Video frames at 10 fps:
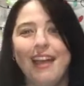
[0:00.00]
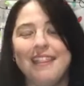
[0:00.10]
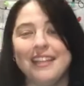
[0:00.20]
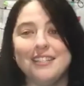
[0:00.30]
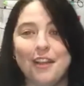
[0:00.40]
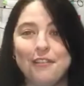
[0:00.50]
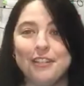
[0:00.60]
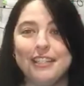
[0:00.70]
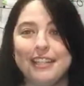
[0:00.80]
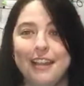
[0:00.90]
That's all
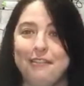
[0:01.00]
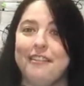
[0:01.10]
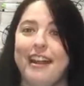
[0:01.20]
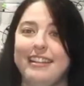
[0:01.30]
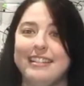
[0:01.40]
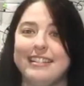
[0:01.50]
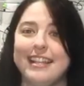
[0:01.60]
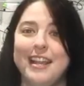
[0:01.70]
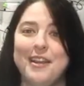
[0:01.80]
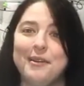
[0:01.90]
for tonight, friends.
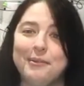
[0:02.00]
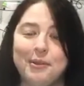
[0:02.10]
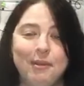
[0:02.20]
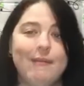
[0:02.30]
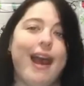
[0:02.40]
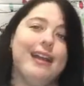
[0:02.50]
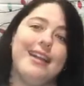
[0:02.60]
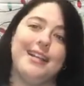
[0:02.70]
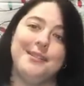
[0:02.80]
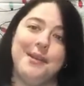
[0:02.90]
We'll be back
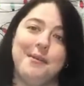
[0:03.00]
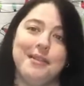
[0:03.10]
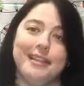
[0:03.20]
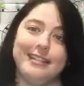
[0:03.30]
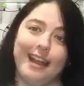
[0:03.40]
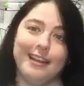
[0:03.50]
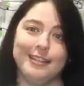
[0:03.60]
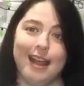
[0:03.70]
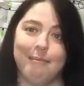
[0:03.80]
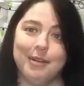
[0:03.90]
next week with the second
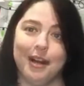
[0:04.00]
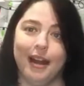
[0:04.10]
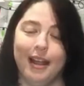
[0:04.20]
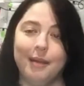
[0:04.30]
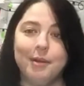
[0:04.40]
chapter.